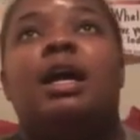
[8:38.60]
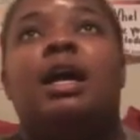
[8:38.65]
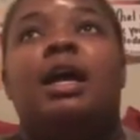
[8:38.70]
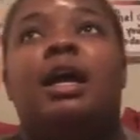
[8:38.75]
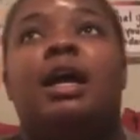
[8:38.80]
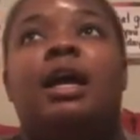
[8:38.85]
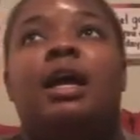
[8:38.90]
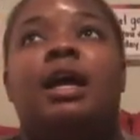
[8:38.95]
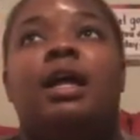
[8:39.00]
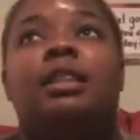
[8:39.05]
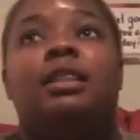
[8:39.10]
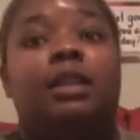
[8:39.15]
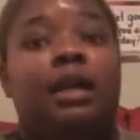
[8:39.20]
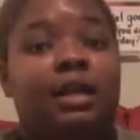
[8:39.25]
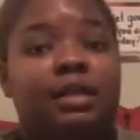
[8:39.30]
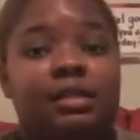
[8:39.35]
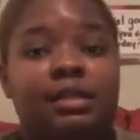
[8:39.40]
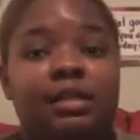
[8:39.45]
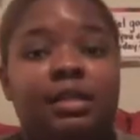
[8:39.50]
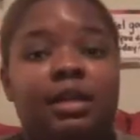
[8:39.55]
had
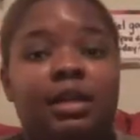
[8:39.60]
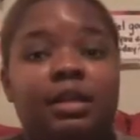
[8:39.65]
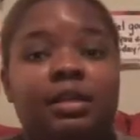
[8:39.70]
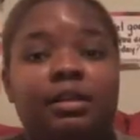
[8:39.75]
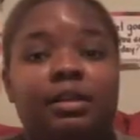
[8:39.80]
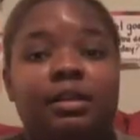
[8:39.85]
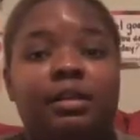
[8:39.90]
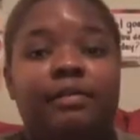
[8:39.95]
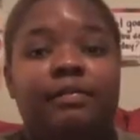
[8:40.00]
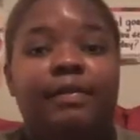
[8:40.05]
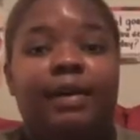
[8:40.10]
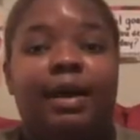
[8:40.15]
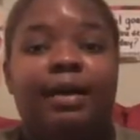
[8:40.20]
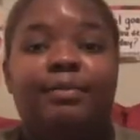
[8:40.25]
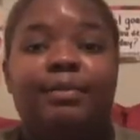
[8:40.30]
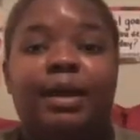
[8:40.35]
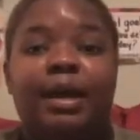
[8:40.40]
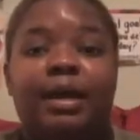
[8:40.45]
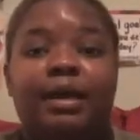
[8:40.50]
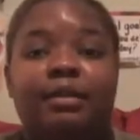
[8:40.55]
lost another
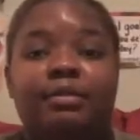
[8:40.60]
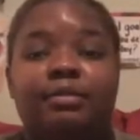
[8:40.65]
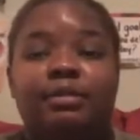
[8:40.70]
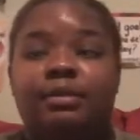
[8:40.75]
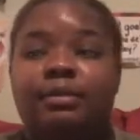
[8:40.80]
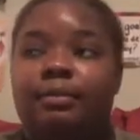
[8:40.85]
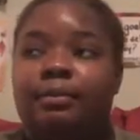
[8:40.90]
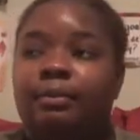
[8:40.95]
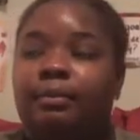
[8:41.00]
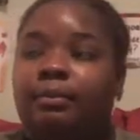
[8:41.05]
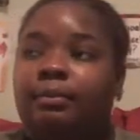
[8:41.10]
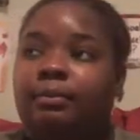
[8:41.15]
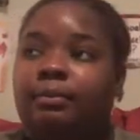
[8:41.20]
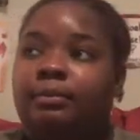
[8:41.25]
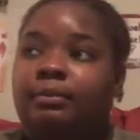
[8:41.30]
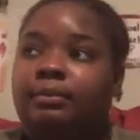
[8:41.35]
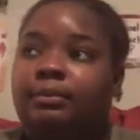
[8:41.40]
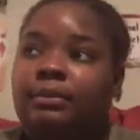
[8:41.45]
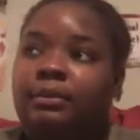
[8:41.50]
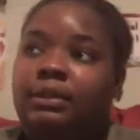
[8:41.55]
5 pounds.
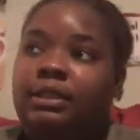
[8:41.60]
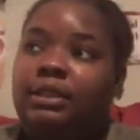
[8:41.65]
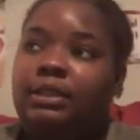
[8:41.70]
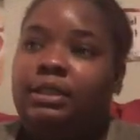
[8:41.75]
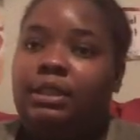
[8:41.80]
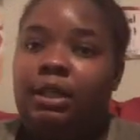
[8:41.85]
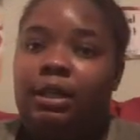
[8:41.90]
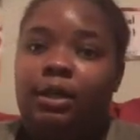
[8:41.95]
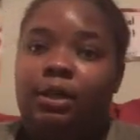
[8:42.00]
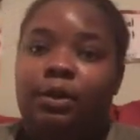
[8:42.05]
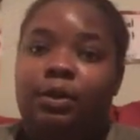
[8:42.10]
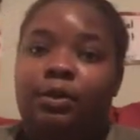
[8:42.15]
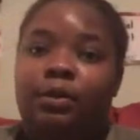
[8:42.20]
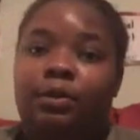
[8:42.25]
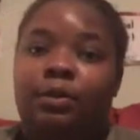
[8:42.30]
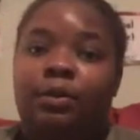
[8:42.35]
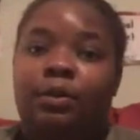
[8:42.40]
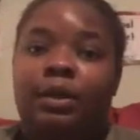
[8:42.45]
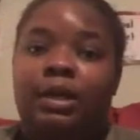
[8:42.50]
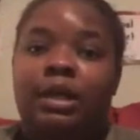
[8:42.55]
So
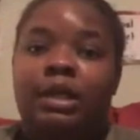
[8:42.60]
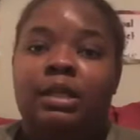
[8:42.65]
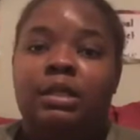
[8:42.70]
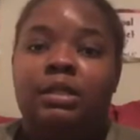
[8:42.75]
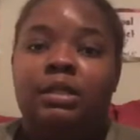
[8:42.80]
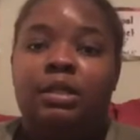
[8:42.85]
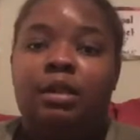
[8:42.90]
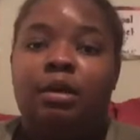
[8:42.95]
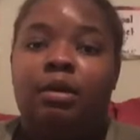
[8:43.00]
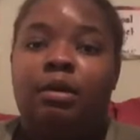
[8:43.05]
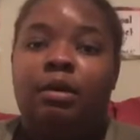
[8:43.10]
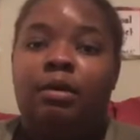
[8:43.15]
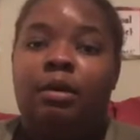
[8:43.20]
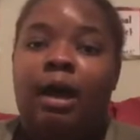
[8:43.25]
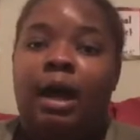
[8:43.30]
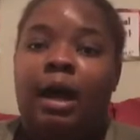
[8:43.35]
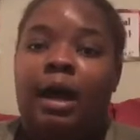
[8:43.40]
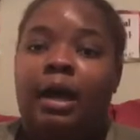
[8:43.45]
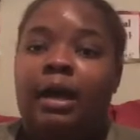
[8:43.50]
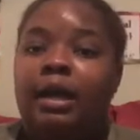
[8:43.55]
in total,
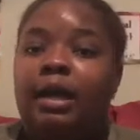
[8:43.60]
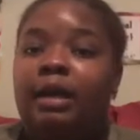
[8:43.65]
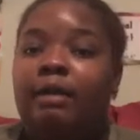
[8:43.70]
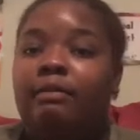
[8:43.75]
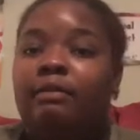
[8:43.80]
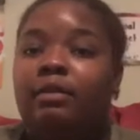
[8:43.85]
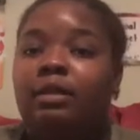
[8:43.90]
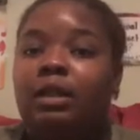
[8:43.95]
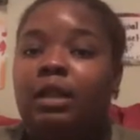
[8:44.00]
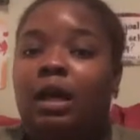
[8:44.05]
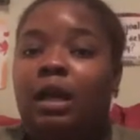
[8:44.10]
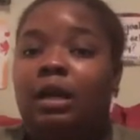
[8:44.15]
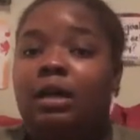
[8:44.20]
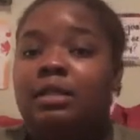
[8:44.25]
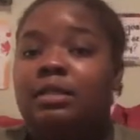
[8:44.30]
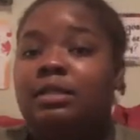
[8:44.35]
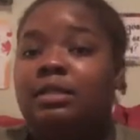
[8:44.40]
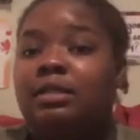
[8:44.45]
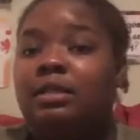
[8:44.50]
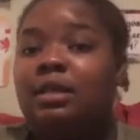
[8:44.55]
I have
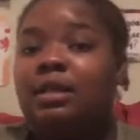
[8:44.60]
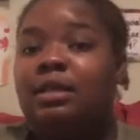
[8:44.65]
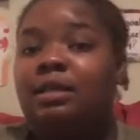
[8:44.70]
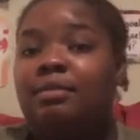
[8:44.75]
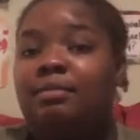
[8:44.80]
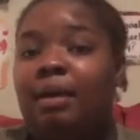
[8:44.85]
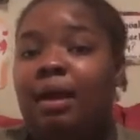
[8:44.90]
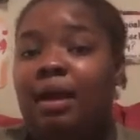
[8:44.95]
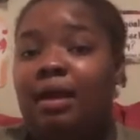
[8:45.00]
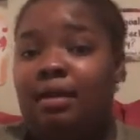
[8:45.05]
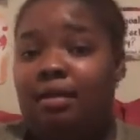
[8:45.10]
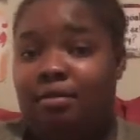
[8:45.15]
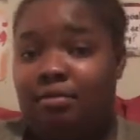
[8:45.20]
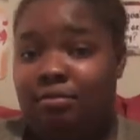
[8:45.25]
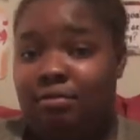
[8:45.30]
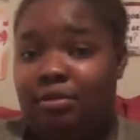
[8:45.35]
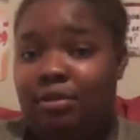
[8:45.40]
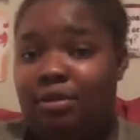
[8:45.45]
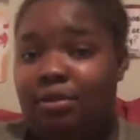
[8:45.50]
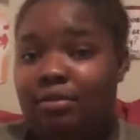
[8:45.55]
lost 10
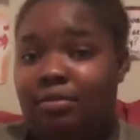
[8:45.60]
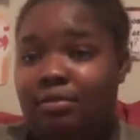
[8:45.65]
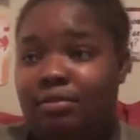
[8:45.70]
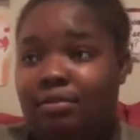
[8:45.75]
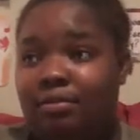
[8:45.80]
pounds,